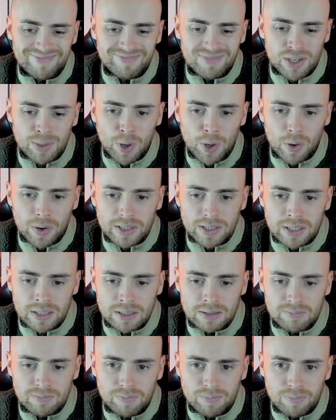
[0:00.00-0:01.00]
to be honest,
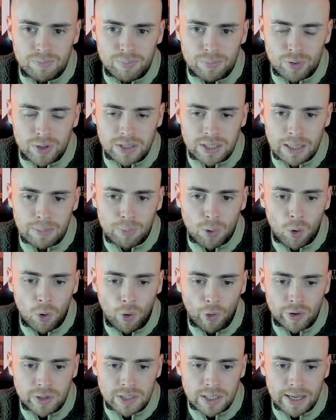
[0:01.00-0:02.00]
is pretty
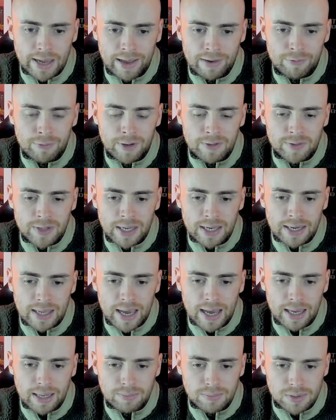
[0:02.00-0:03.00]
poor, isn't it, in 15
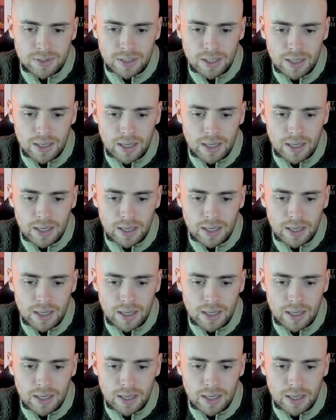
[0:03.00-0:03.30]
games.